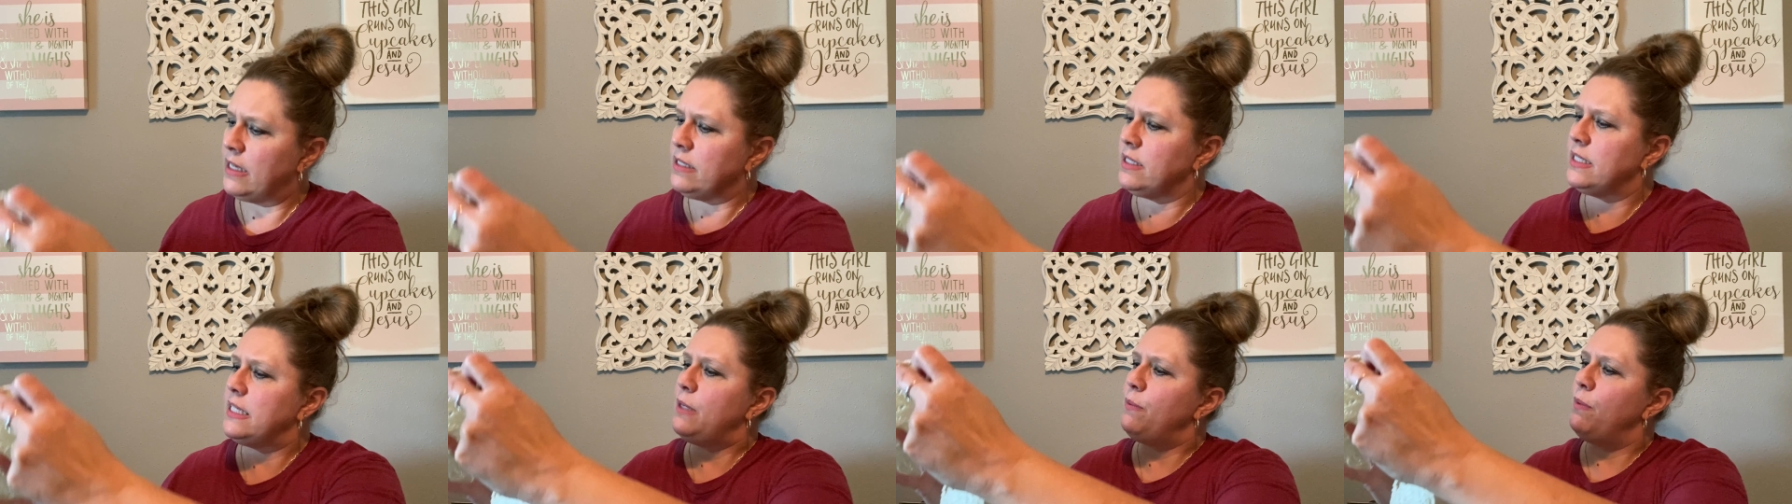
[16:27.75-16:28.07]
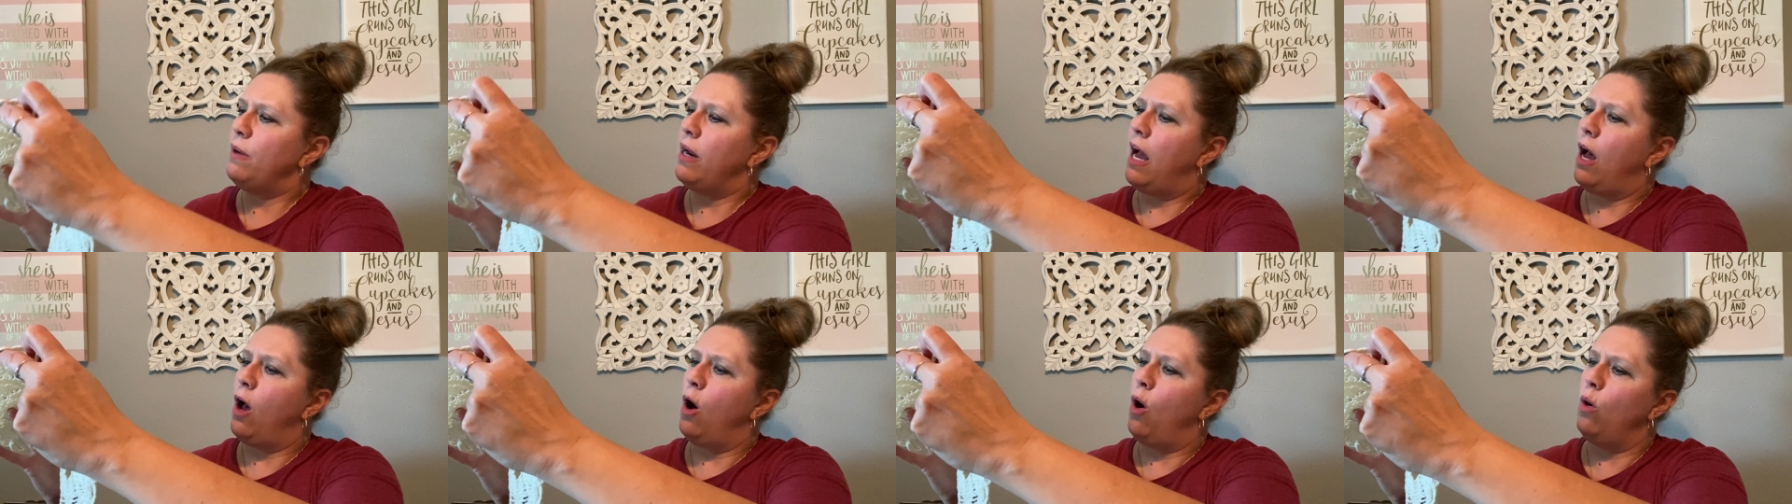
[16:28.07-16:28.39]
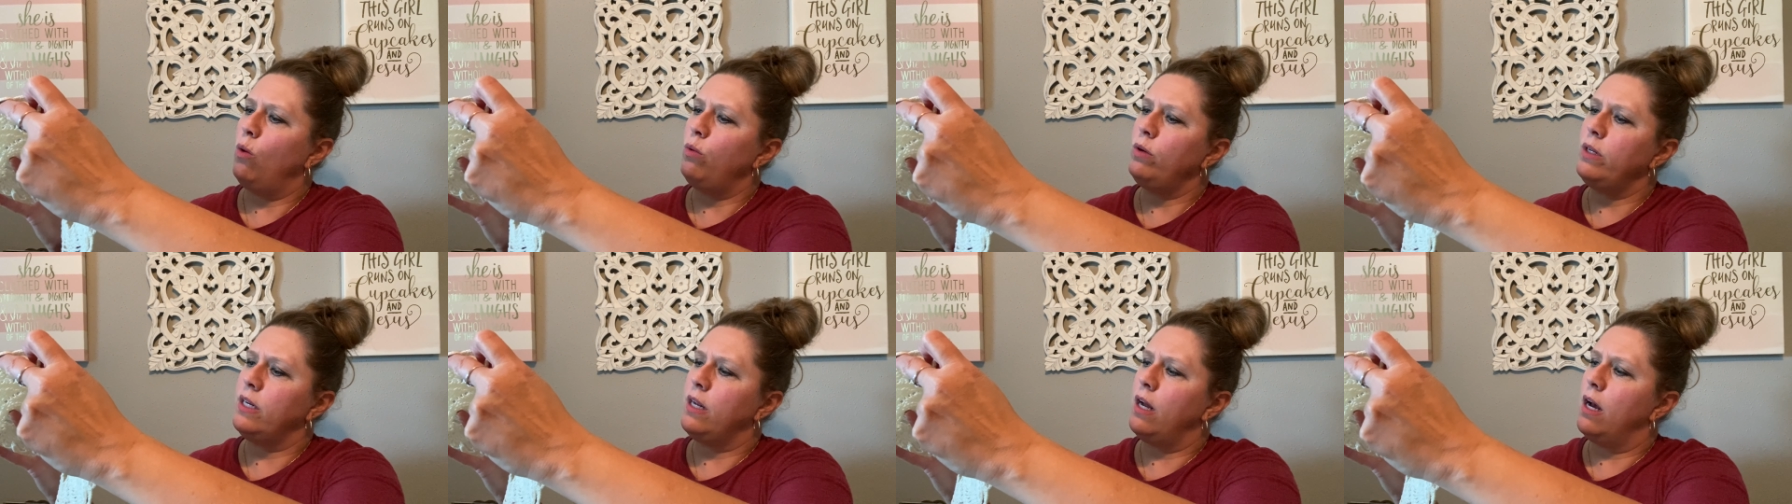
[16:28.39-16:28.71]
see when I
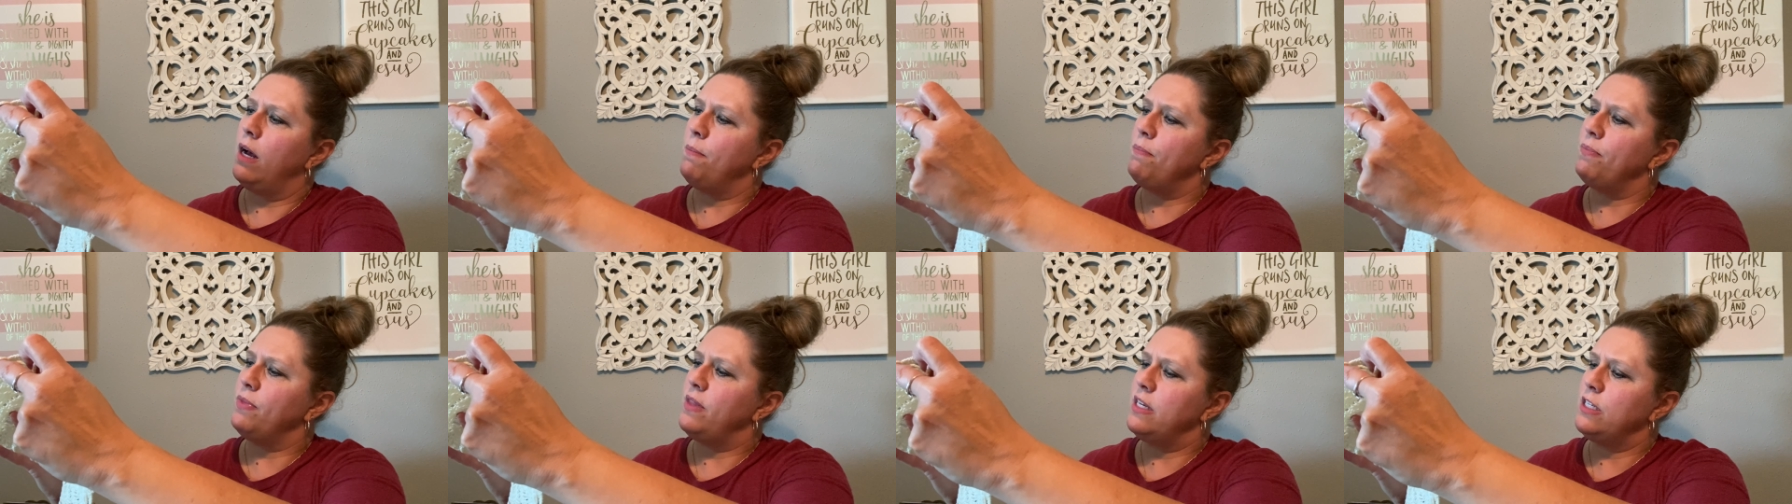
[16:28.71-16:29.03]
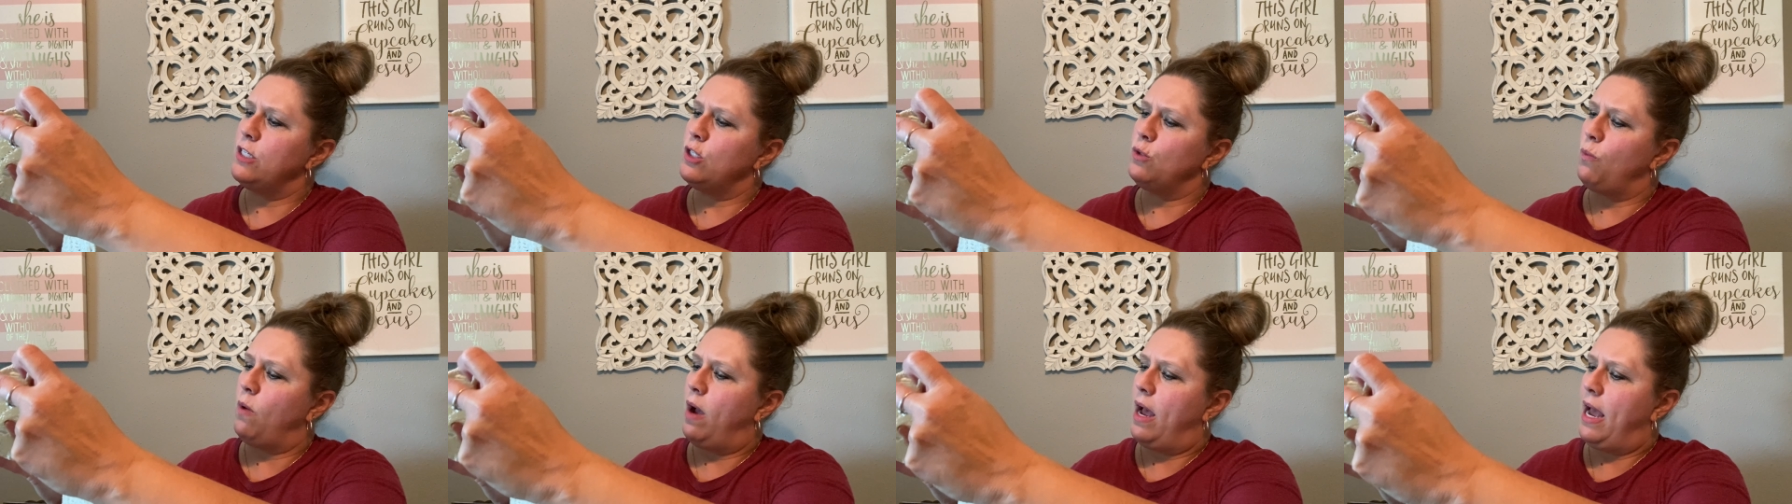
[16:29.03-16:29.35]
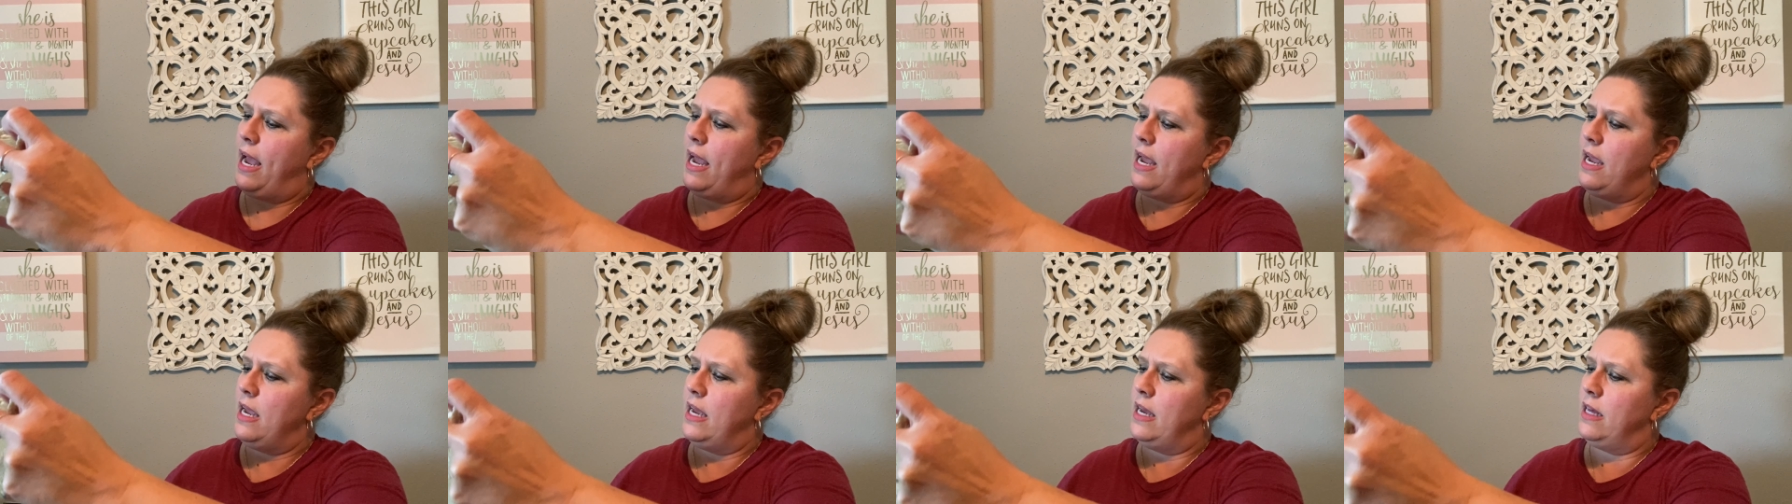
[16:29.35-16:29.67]
hold it up this way,